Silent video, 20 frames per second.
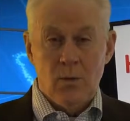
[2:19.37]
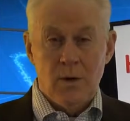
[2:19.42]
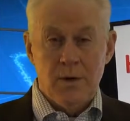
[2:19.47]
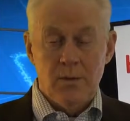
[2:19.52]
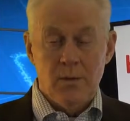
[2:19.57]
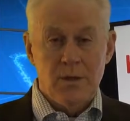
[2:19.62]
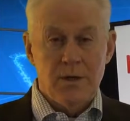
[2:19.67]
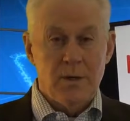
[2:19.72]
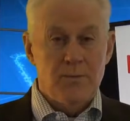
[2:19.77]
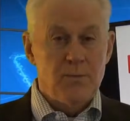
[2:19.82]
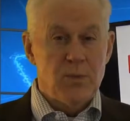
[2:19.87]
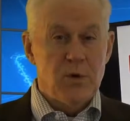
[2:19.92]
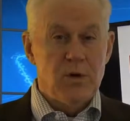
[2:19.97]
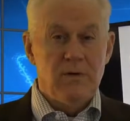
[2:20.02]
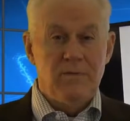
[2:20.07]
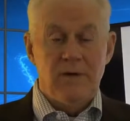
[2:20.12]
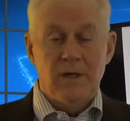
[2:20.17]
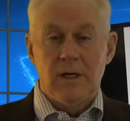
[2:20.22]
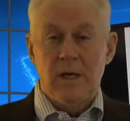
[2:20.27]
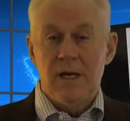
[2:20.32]
we would
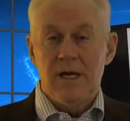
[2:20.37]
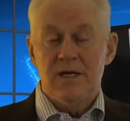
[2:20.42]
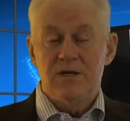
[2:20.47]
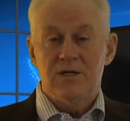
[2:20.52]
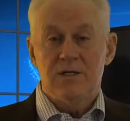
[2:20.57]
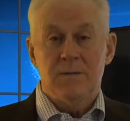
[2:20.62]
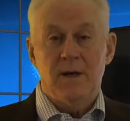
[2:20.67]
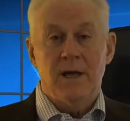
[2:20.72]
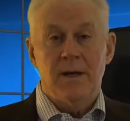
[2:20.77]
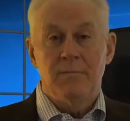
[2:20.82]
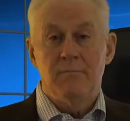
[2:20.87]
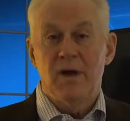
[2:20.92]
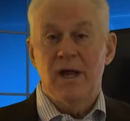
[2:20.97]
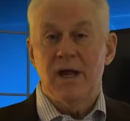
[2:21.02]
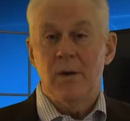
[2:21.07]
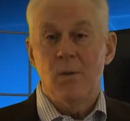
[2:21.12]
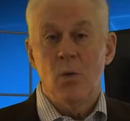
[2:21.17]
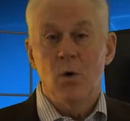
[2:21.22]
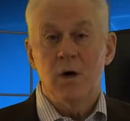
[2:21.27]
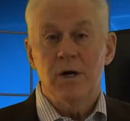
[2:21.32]
approve a lease on
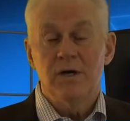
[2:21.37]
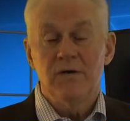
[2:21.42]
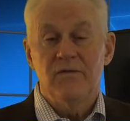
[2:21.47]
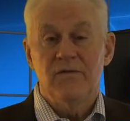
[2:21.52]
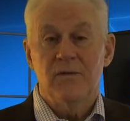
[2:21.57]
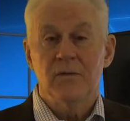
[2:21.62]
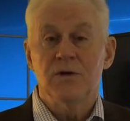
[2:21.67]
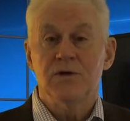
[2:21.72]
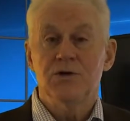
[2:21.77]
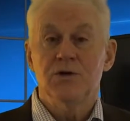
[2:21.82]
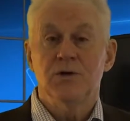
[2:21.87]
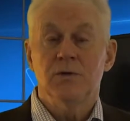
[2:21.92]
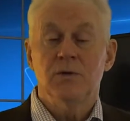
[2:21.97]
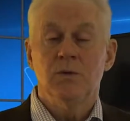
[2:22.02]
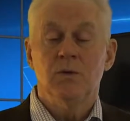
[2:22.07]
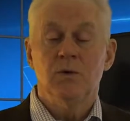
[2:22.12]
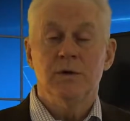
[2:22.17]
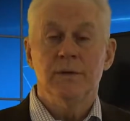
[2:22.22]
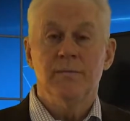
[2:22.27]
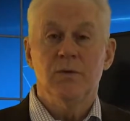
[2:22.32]
May 1 for a
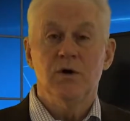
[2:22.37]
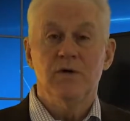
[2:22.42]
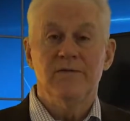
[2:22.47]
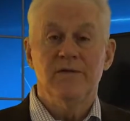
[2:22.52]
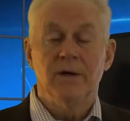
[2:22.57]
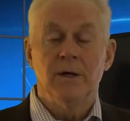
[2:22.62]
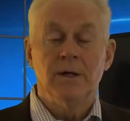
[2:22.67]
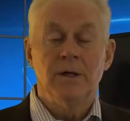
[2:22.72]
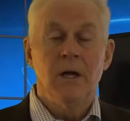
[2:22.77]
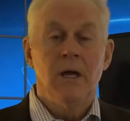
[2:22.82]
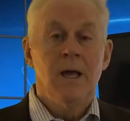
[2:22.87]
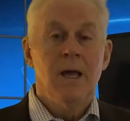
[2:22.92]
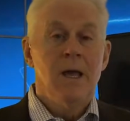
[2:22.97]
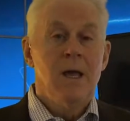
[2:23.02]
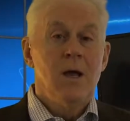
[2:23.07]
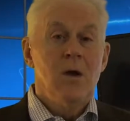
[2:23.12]
June 1 move-in.